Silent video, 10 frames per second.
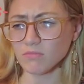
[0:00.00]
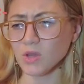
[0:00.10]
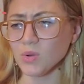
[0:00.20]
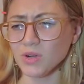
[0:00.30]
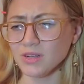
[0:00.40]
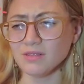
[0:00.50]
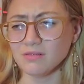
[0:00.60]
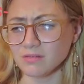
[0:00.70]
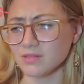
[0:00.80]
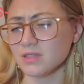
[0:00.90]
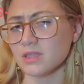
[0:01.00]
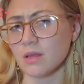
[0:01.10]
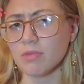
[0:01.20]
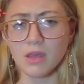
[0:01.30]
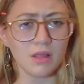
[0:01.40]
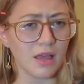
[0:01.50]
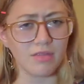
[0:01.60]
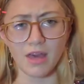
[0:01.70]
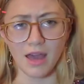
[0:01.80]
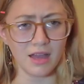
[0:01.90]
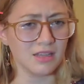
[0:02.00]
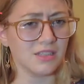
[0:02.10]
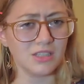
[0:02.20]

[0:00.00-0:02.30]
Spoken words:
or something like that.